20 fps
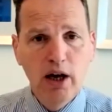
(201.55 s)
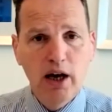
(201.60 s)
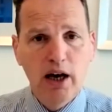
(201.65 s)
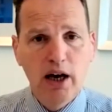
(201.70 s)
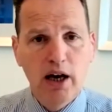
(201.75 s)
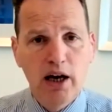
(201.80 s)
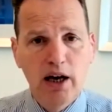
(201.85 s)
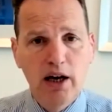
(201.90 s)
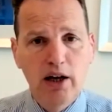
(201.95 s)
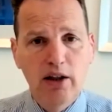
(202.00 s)

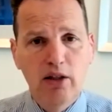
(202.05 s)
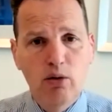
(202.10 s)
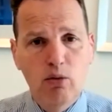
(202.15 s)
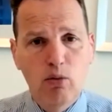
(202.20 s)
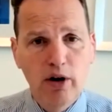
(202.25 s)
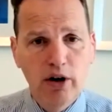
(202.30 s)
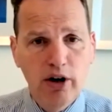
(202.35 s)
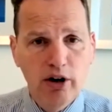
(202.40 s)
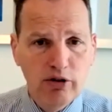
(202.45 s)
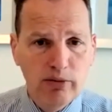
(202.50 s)
The
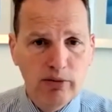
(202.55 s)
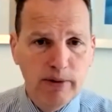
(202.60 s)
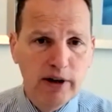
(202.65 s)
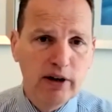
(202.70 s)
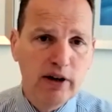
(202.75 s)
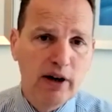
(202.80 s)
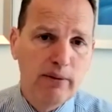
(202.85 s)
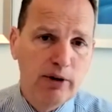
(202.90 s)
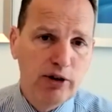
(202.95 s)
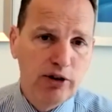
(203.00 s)
100
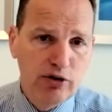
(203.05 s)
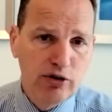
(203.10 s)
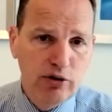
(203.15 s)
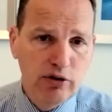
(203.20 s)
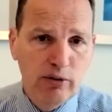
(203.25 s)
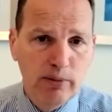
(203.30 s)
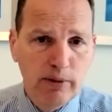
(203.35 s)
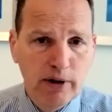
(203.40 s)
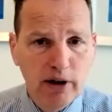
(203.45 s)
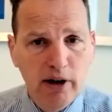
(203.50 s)
milligram and
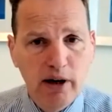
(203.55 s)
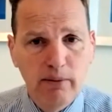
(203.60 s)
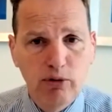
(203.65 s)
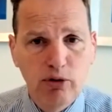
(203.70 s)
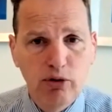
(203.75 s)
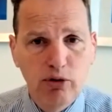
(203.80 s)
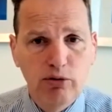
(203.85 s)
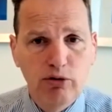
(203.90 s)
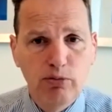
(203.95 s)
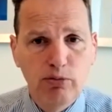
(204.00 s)
200 milligram
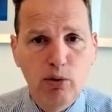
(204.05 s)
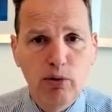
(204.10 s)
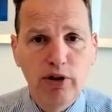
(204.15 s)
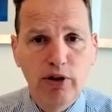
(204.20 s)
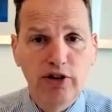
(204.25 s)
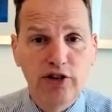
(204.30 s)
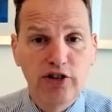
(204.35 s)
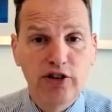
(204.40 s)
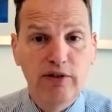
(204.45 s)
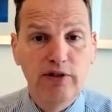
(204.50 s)
groups both
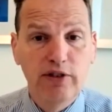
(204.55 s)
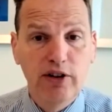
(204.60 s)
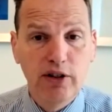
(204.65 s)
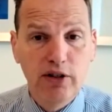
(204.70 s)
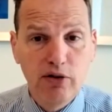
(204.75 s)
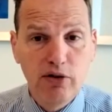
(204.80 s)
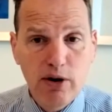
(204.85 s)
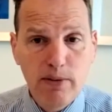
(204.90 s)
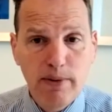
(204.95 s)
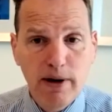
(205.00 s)
had
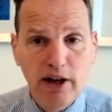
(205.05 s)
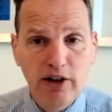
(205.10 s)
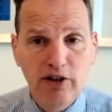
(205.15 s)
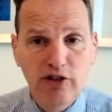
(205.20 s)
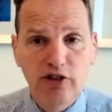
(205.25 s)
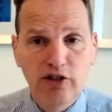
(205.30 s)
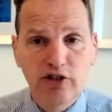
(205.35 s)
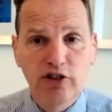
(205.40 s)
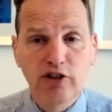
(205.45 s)
73 patients,